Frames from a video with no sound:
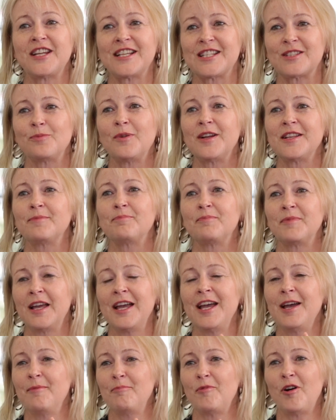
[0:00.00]
just one
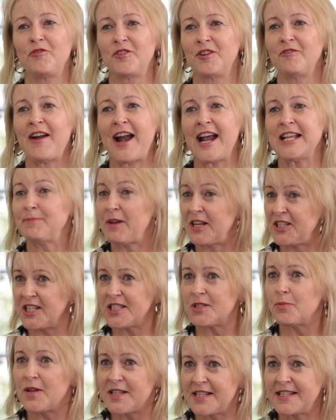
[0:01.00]
of the virus by
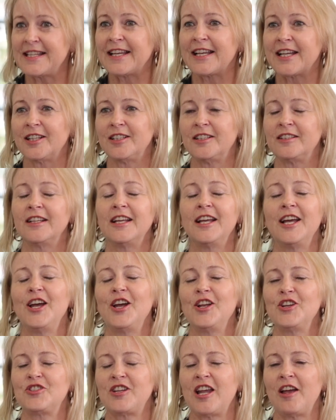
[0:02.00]
just one single
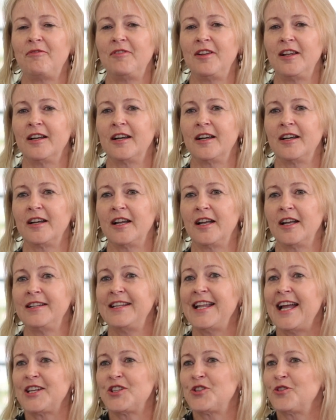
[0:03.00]
traveler
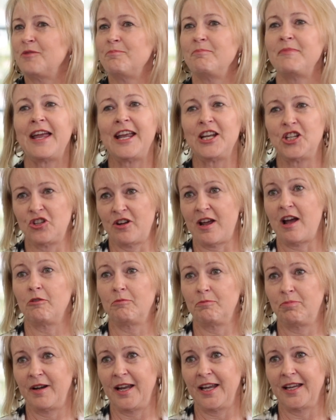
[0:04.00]
led to a major
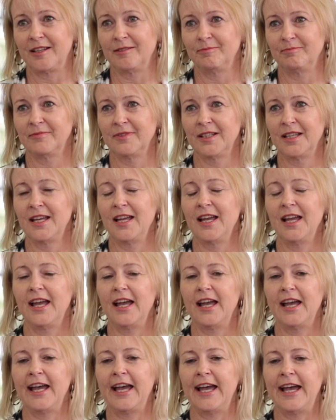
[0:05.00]
outbreak.
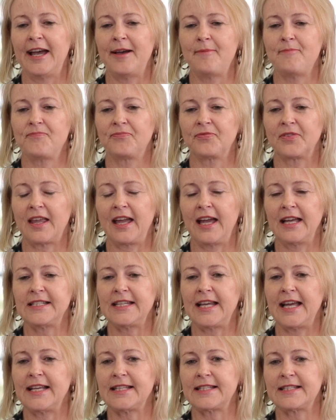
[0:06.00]
And
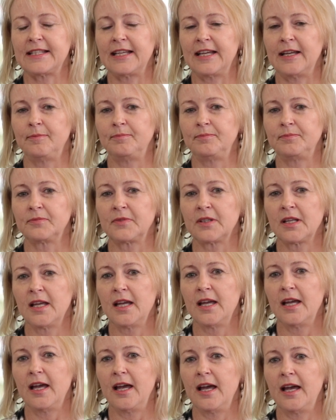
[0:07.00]
as
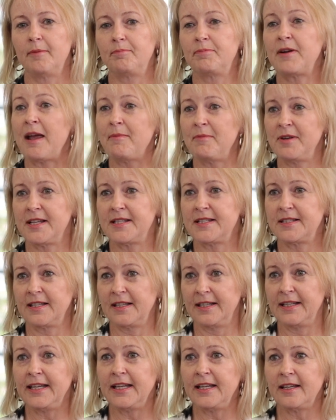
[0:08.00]
Prime
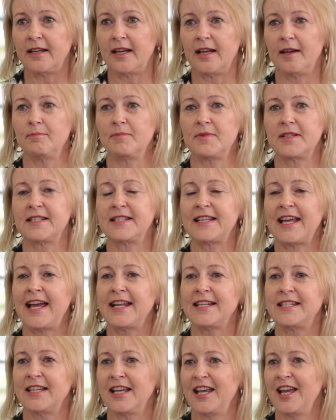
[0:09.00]
Minister Lee
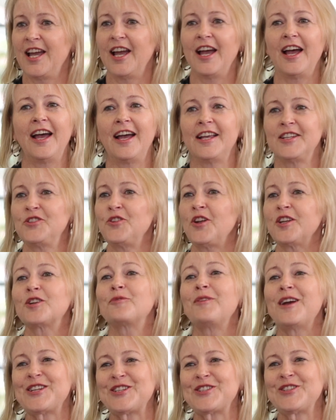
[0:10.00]
said, it's not a
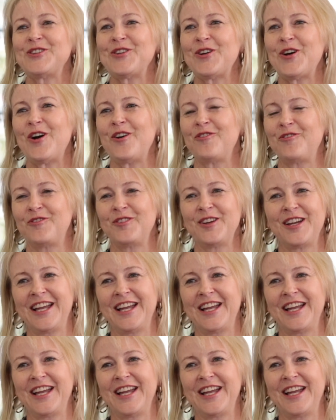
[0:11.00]
question of